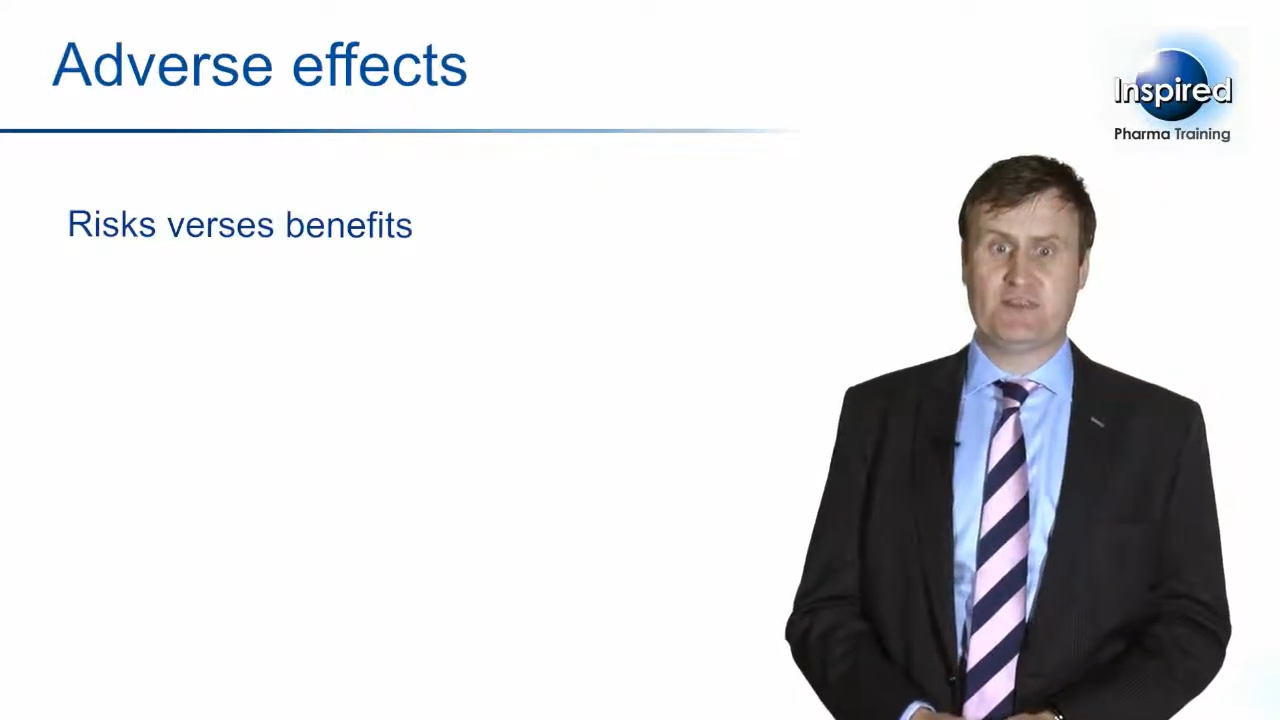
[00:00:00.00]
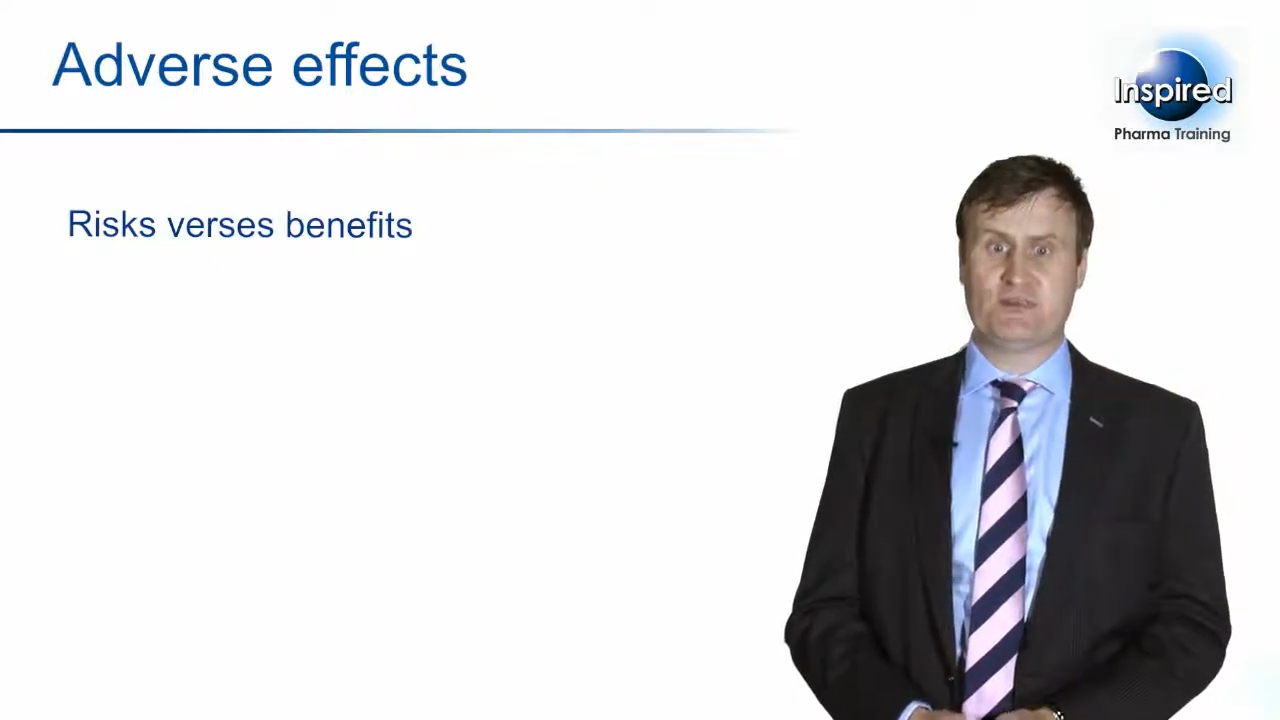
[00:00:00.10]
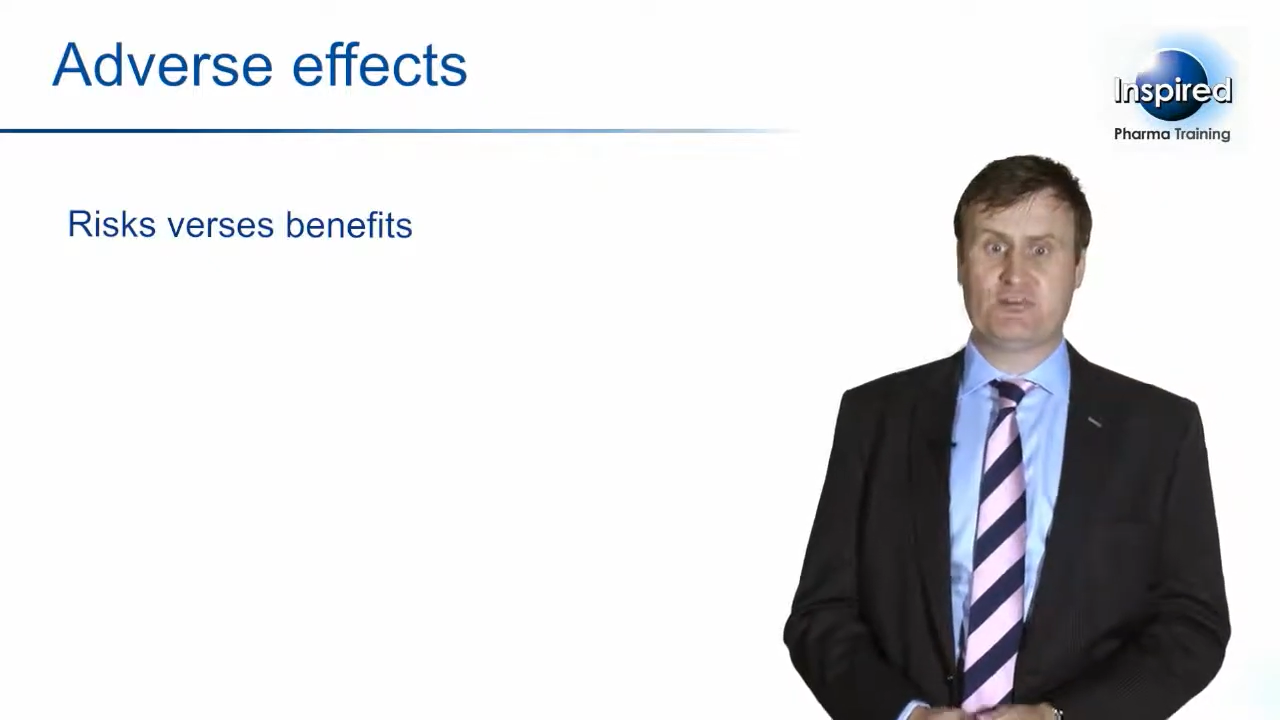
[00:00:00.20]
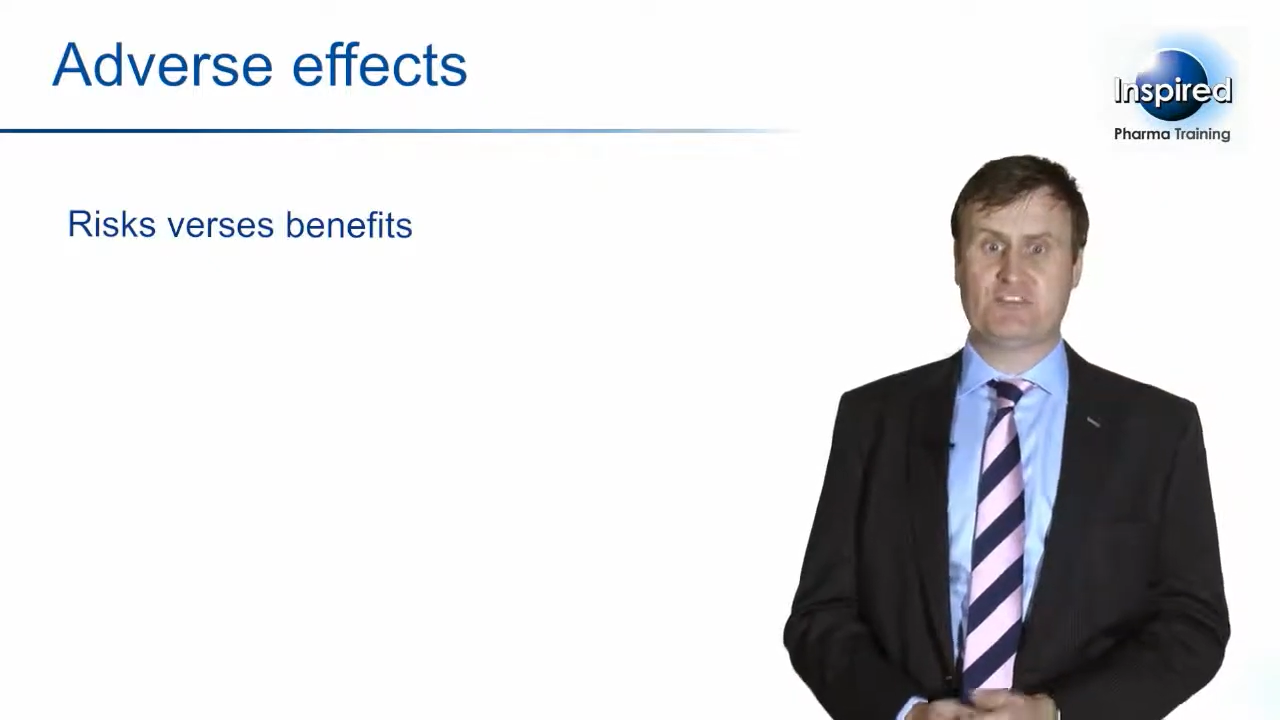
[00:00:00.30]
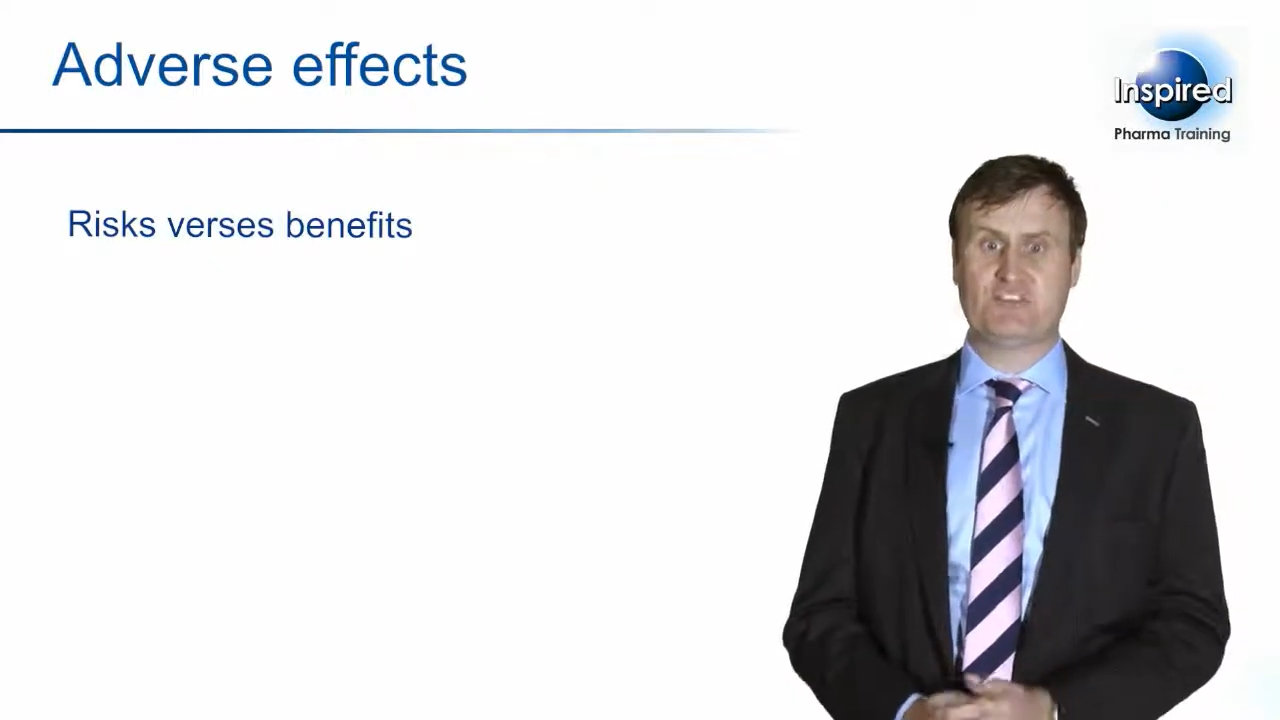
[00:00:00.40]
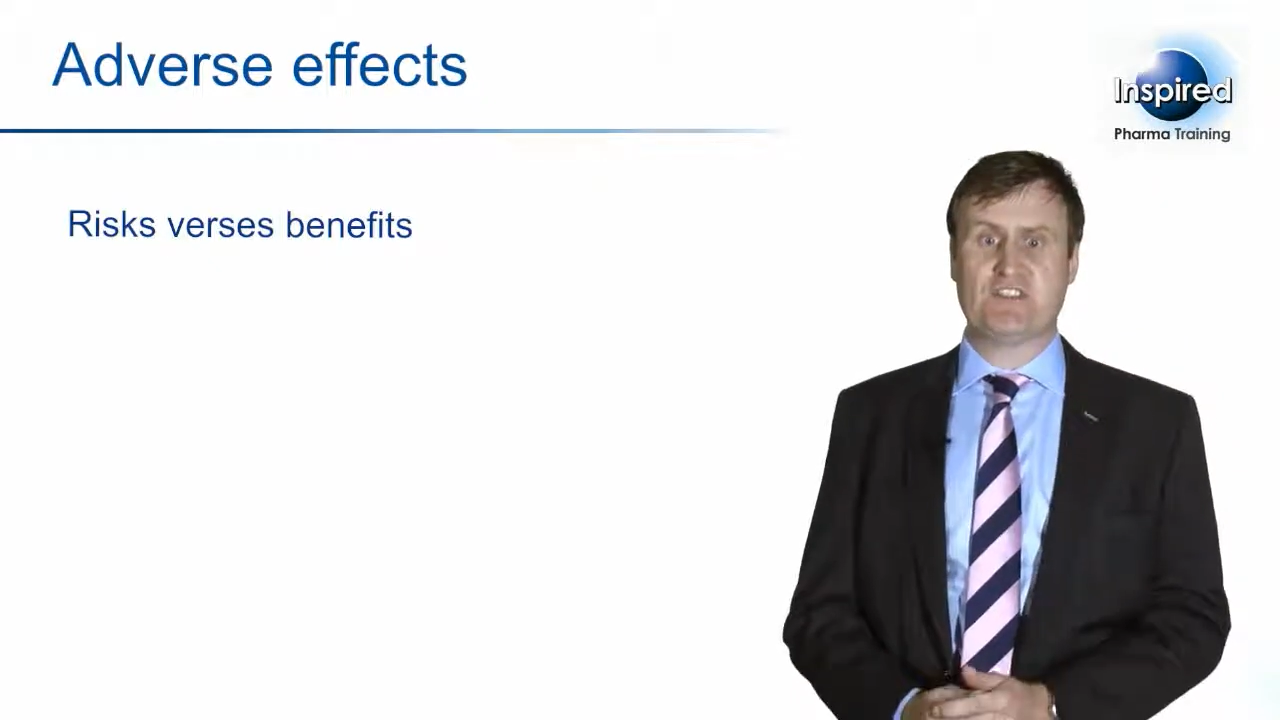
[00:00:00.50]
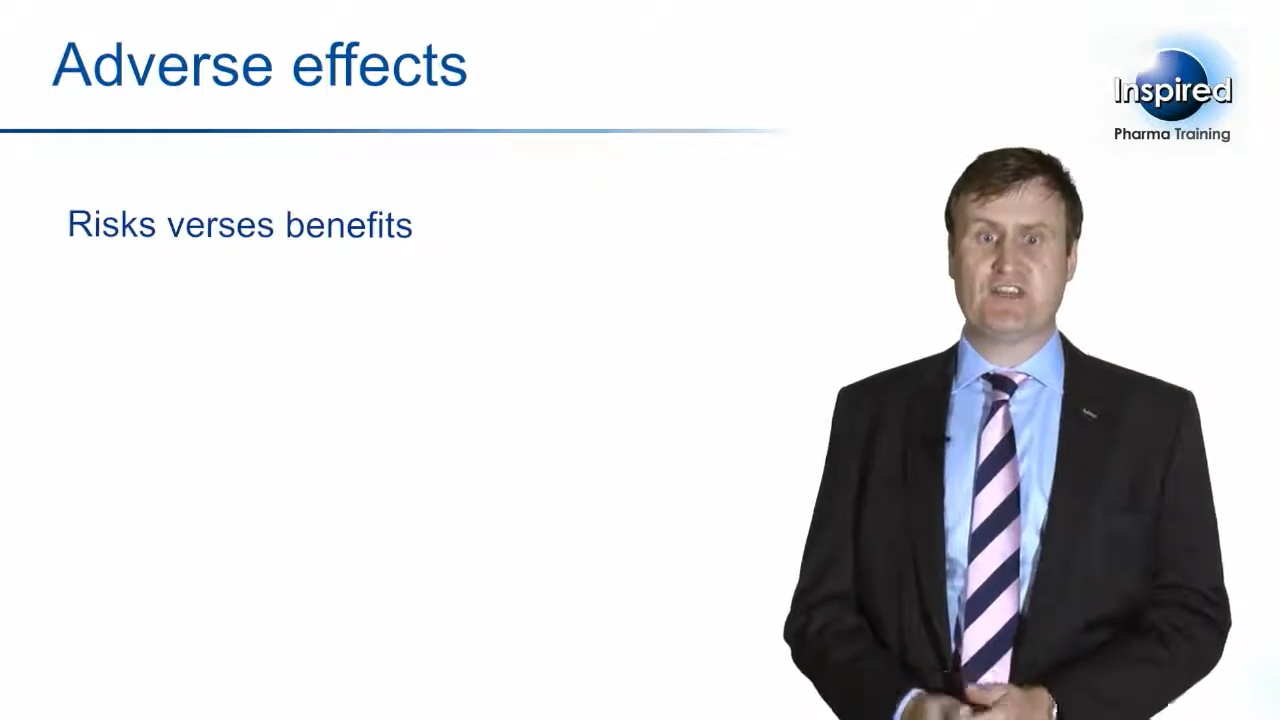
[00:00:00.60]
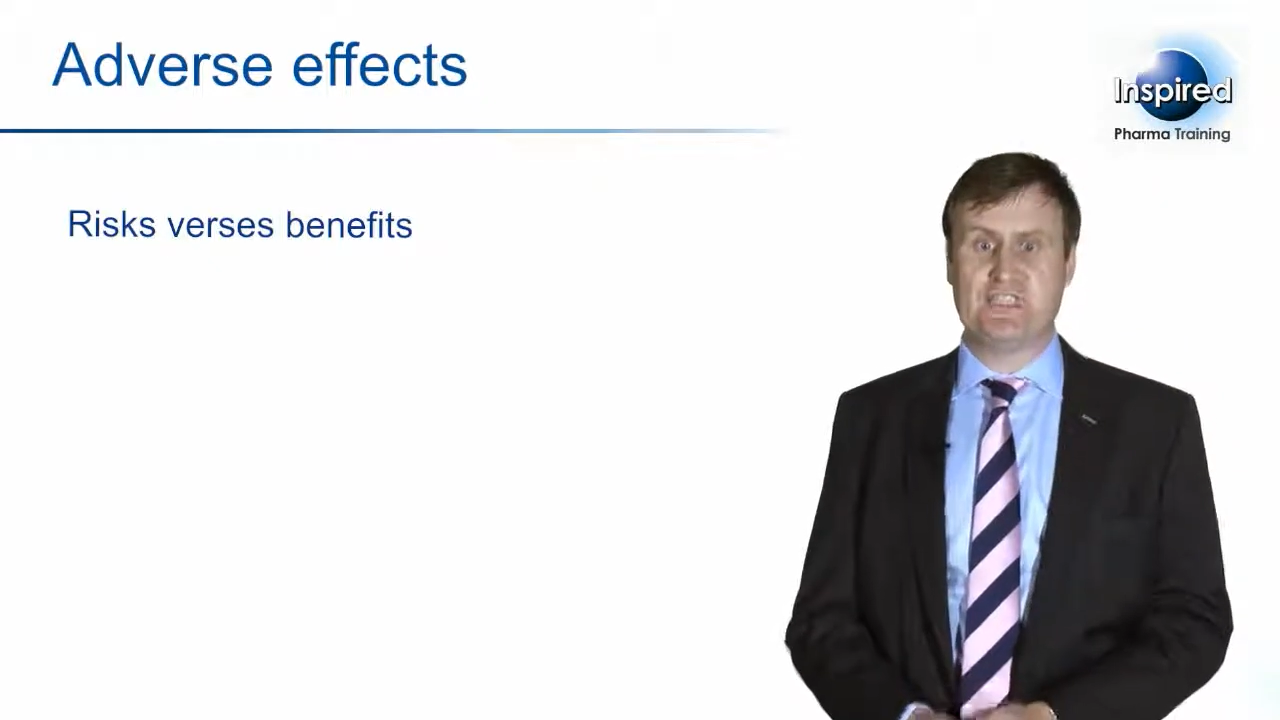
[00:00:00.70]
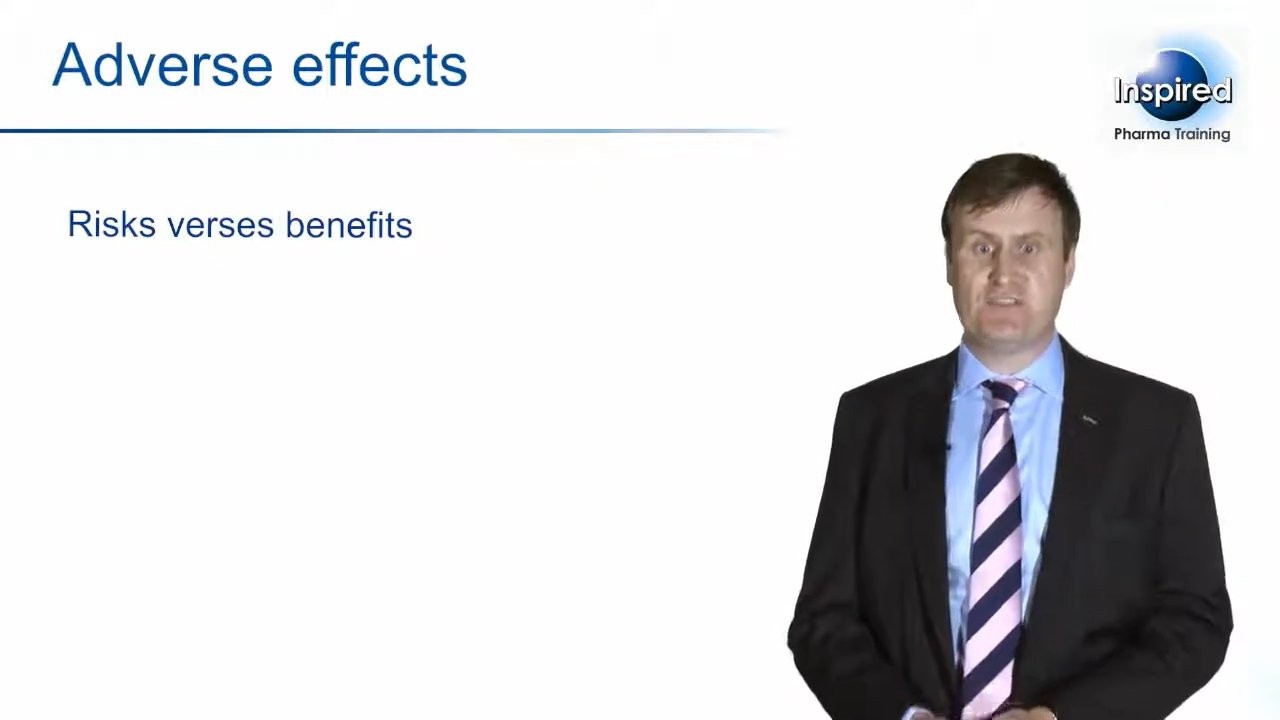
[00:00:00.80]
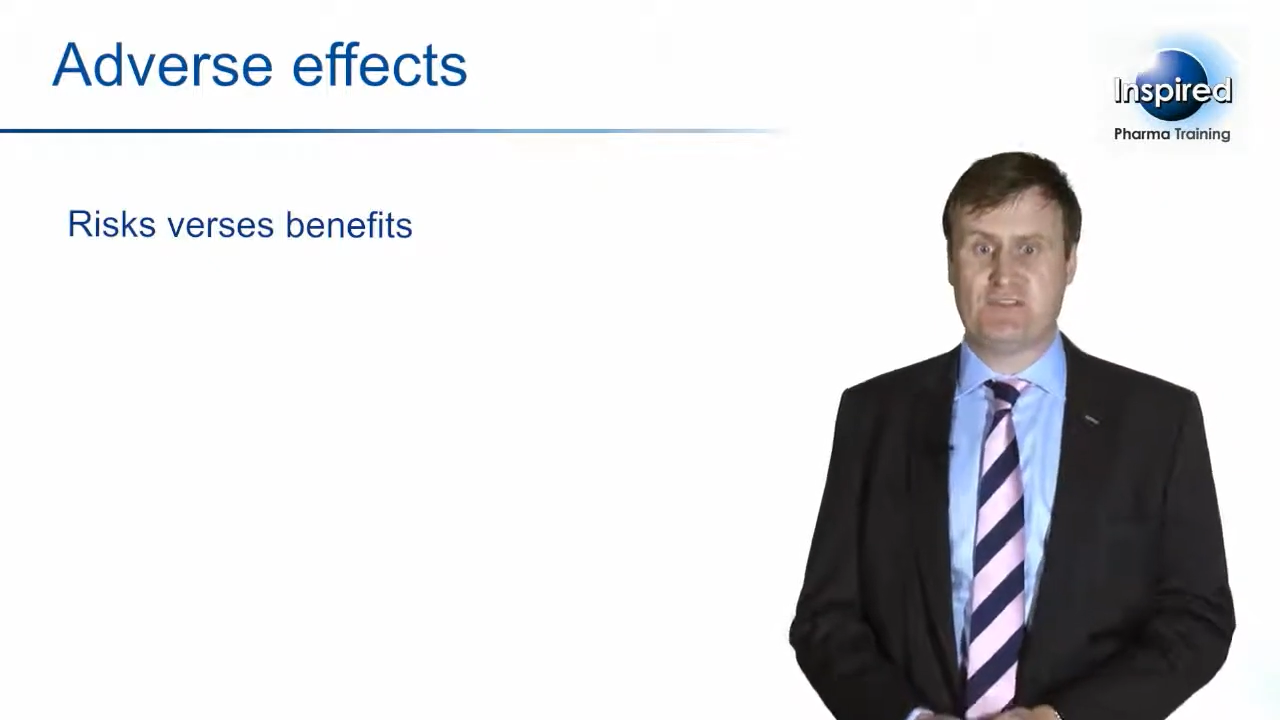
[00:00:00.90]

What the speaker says: or side